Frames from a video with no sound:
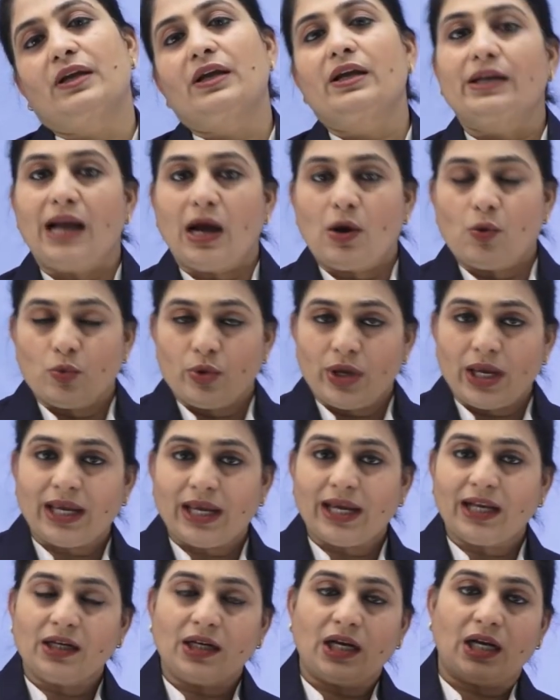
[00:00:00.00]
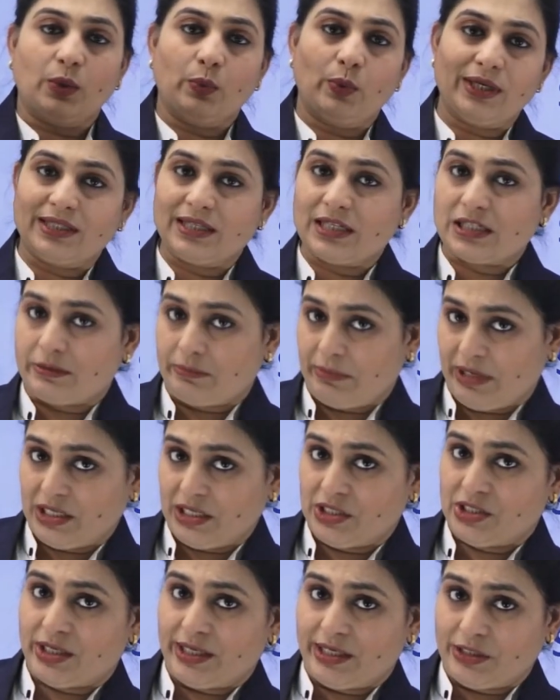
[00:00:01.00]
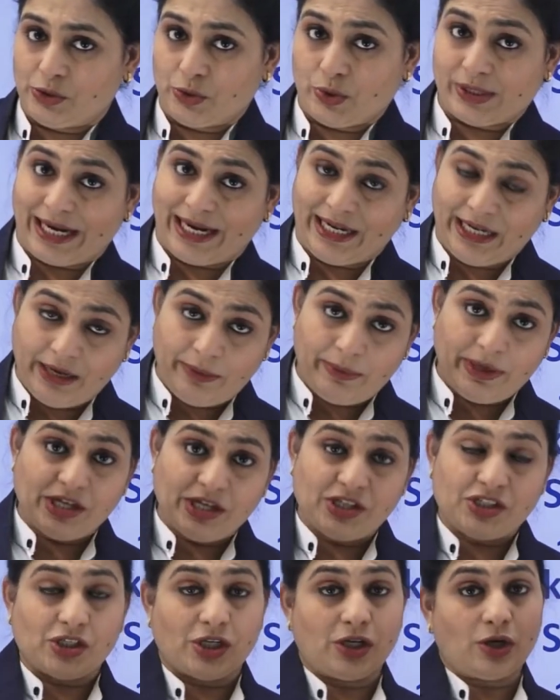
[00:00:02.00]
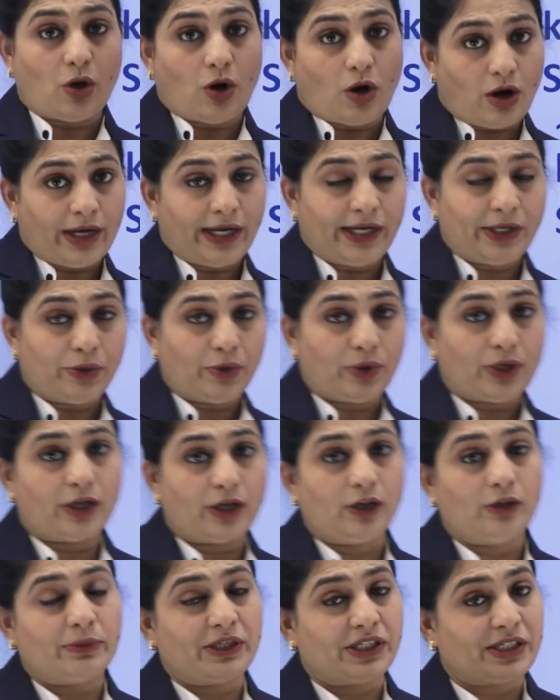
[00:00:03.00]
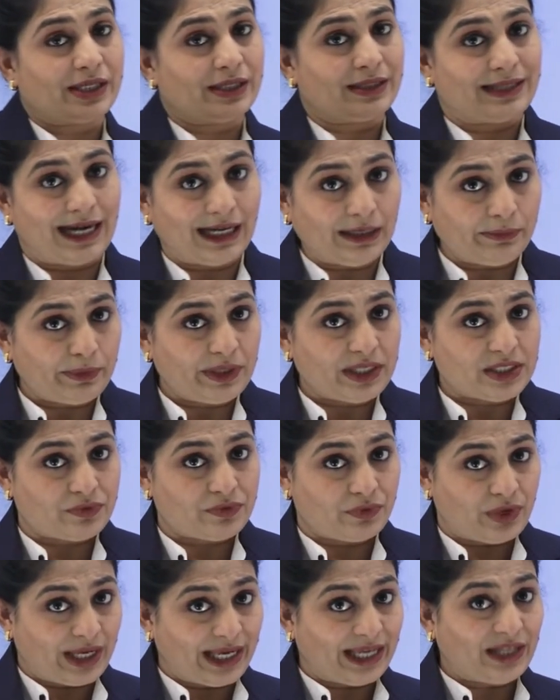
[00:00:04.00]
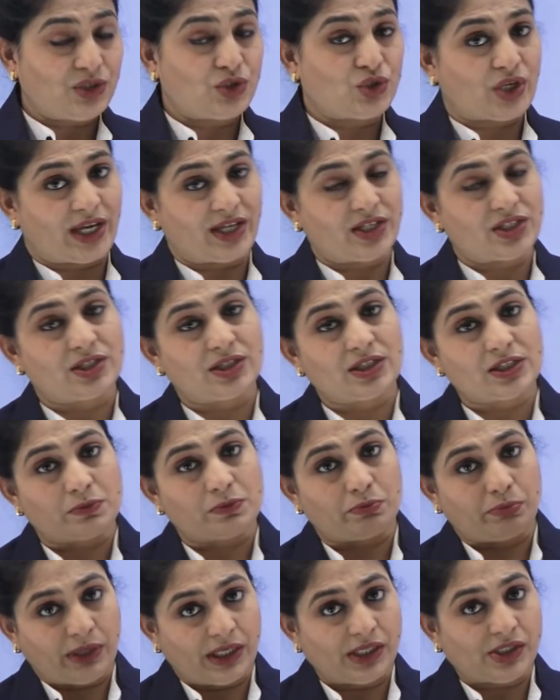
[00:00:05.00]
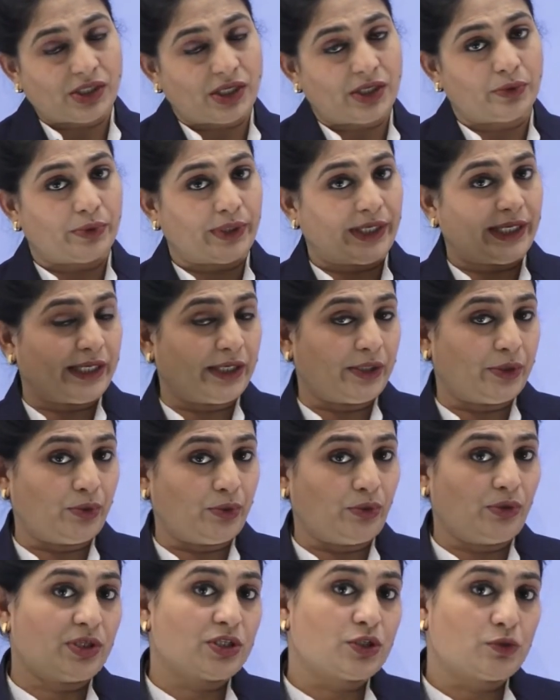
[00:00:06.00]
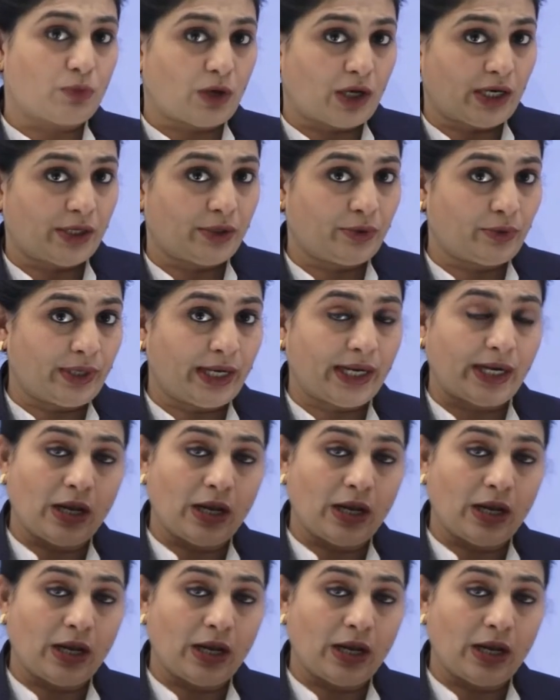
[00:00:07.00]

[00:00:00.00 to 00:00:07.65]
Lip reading: Now we can convert this meter into centimeter or into kilometer. That means we can change this meter unit into the smaller unit